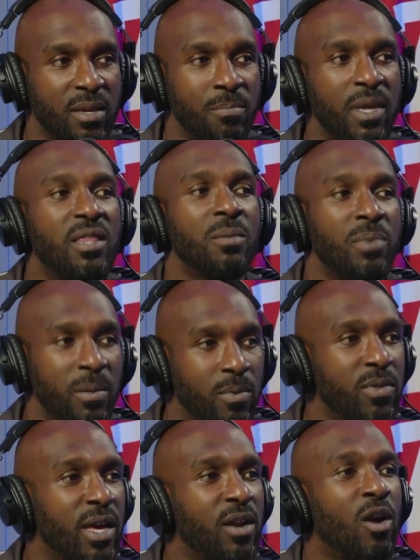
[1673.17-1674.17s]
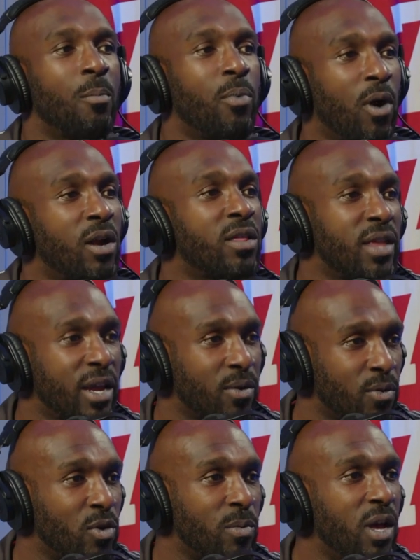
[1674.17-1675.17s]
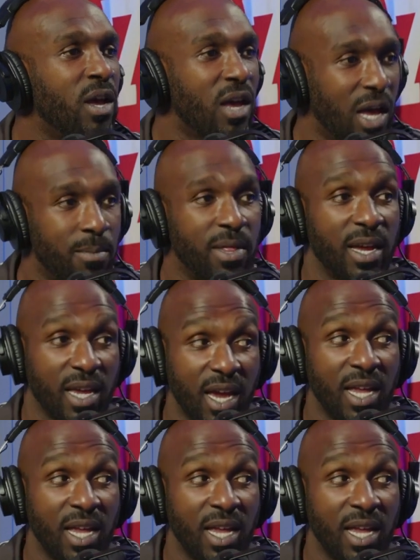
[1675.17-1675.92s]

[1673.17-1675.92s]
meet the people that are a part of that group, and be like,